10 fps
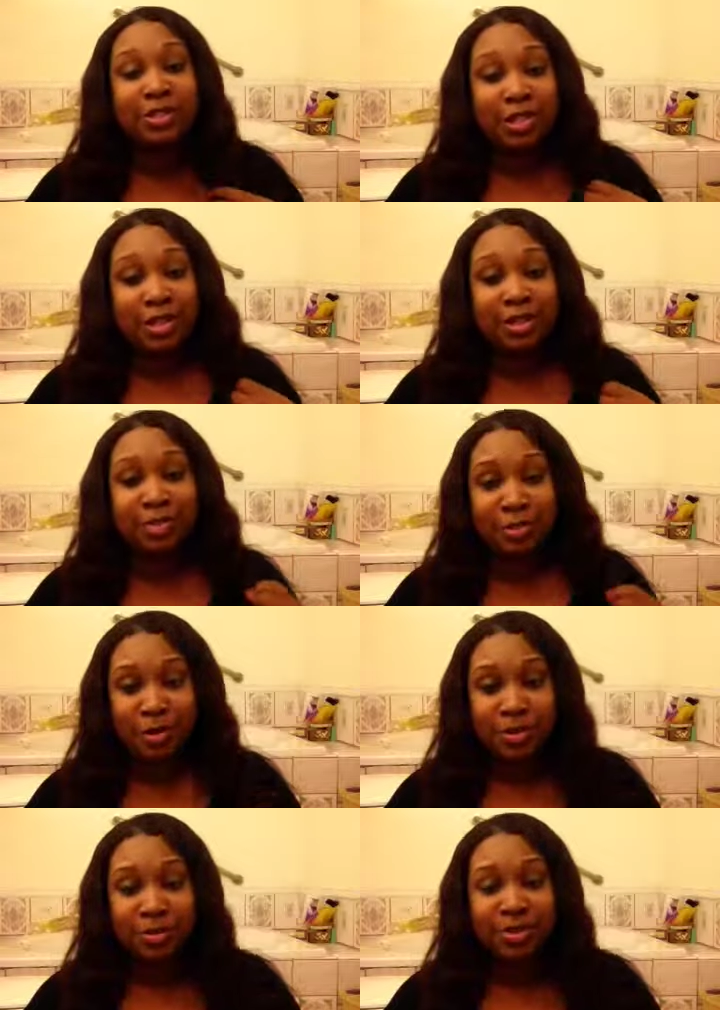shedding the
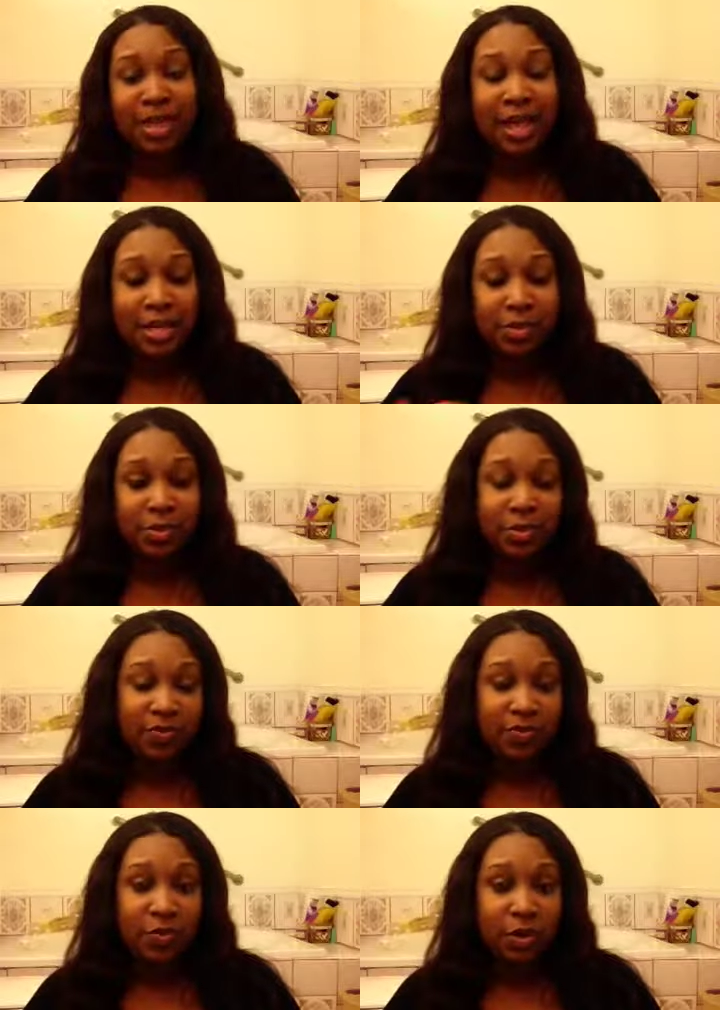most was I had a
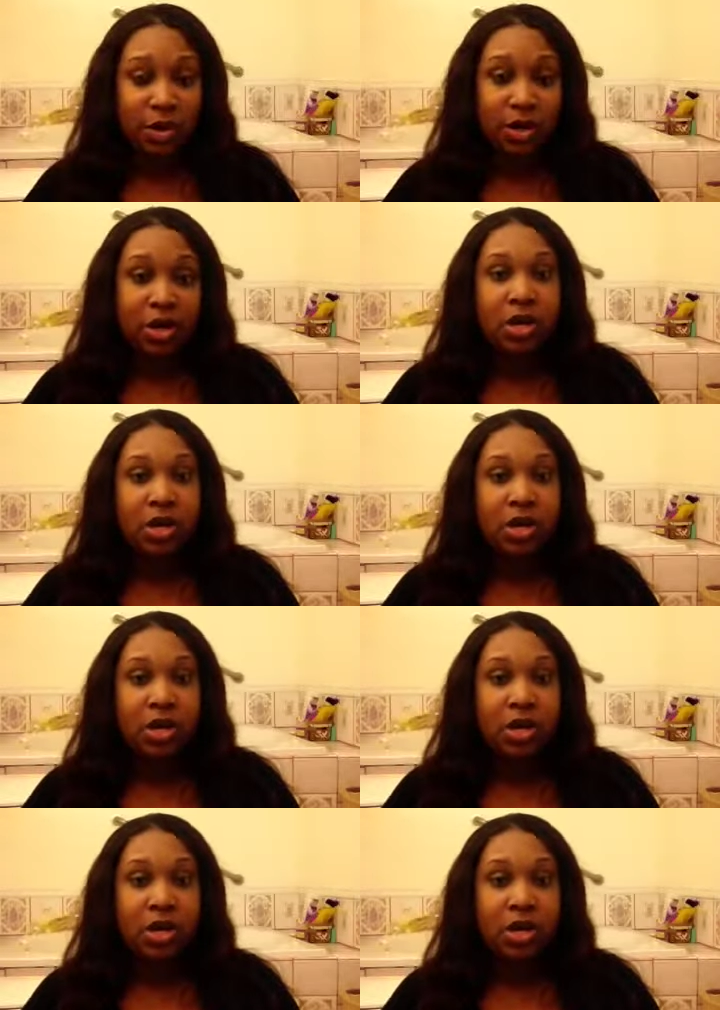twenty-four,